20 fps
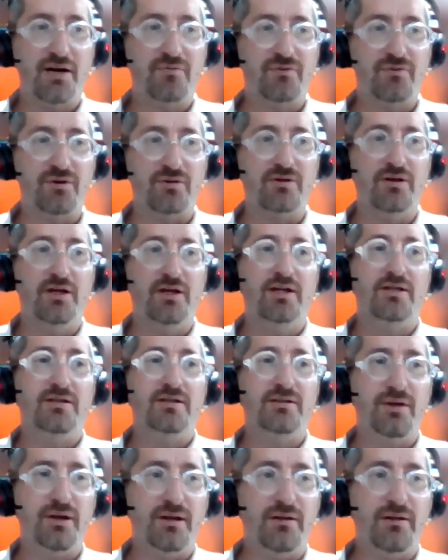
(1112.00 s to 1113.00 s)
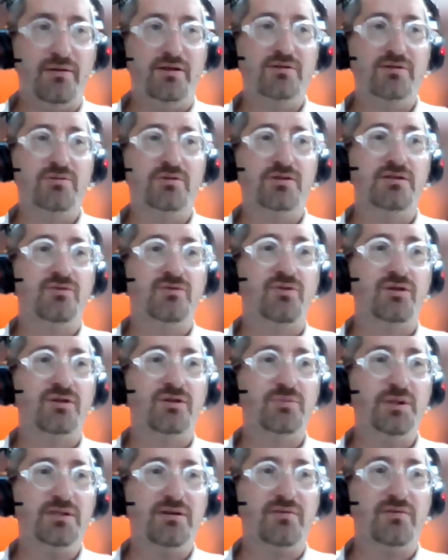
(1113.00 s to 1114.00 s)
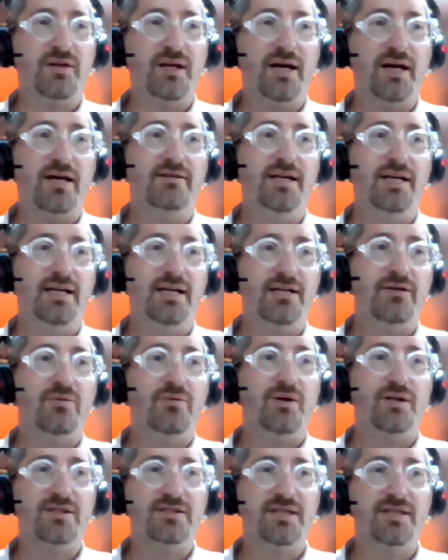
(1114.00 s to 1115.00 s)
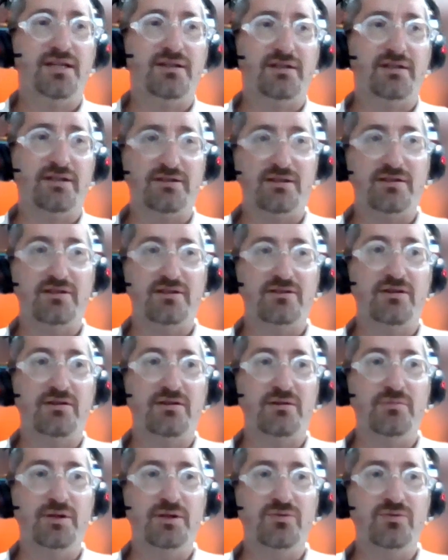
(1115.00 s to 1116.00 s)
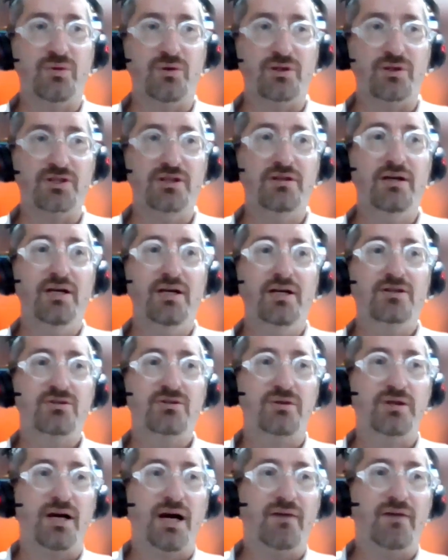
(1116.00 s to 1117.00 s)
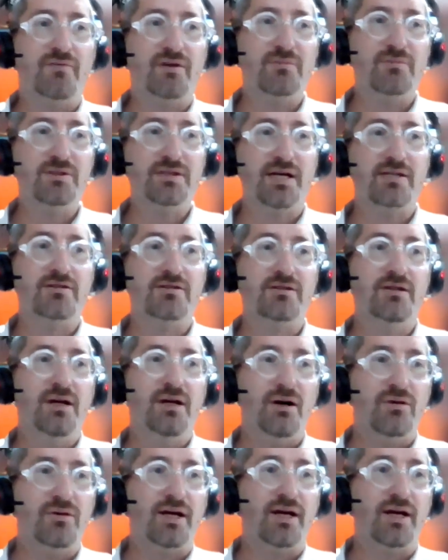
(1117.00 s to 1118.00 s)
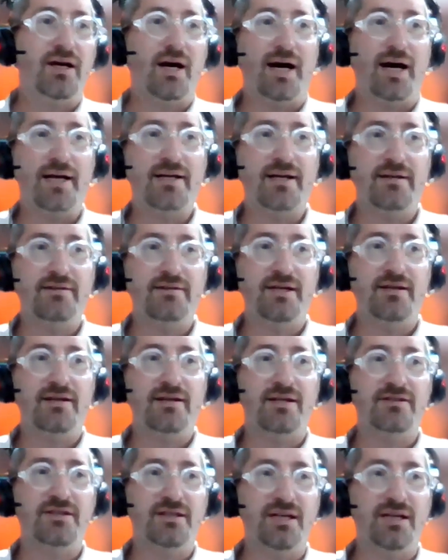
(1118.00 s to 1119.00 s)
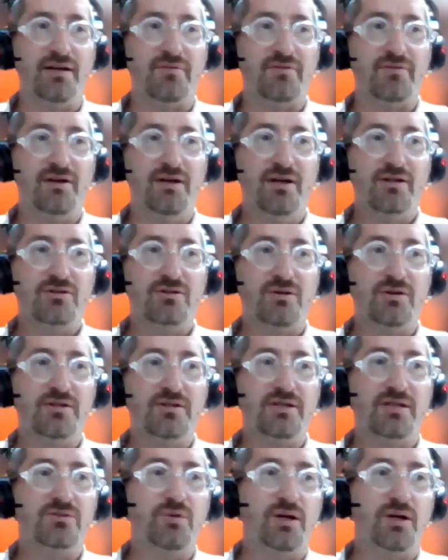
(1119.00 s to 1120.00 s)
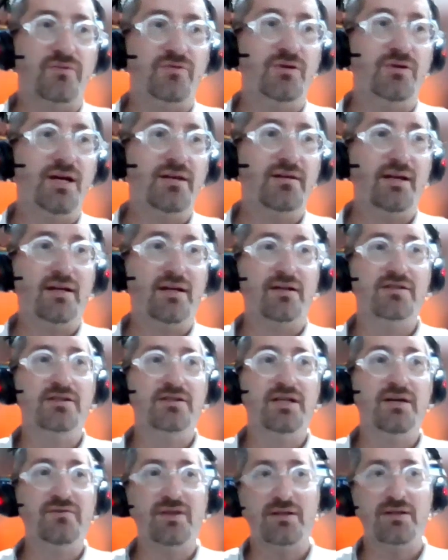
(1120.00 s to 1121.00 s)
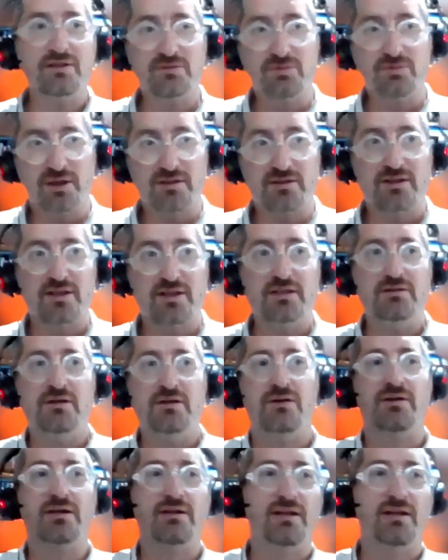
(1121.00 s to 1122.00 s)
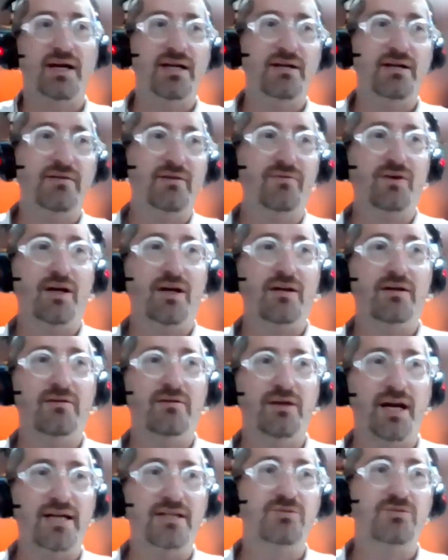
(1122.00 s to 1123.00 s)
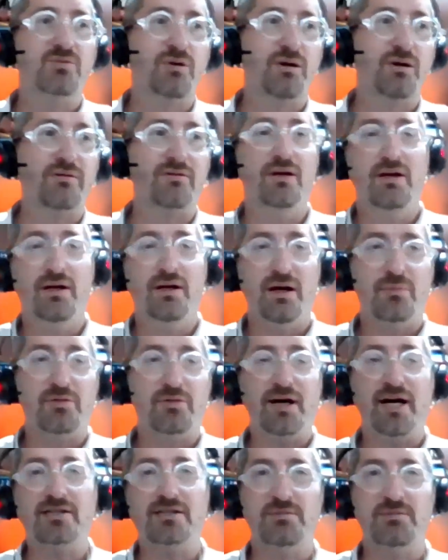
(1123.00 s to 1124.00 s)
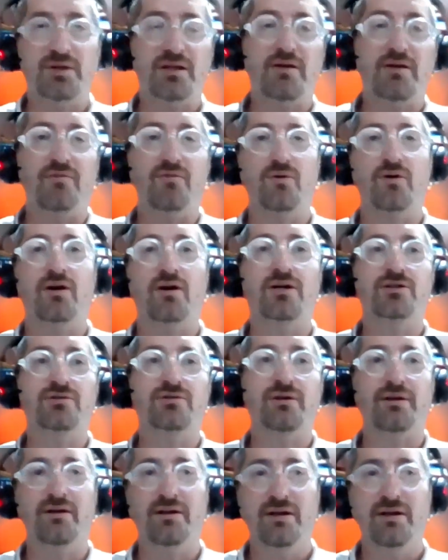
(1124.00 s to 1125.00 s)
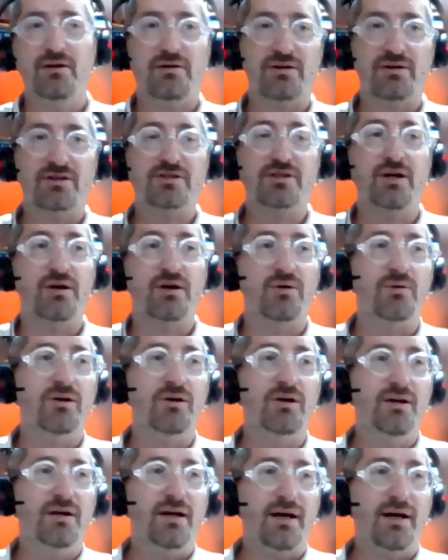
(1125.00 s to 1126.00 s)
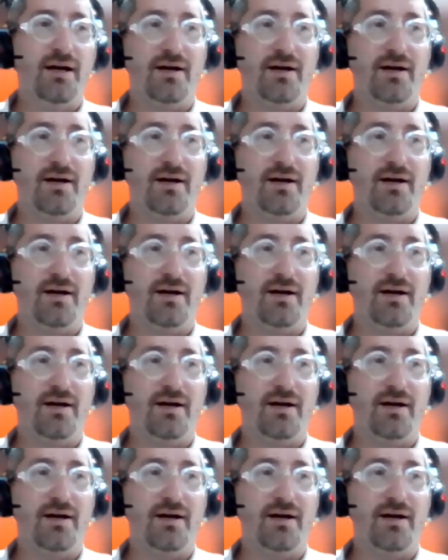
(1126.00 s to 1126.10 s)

Ephron, this was his first piece of land, he didn't want to sell it because it's considered misfortune. So Avram says, okay, I can't take it as a gift. So he says, well, if you can't take it as a gift, I just wanted to let you know that the land of the land is worth approximately 400 or so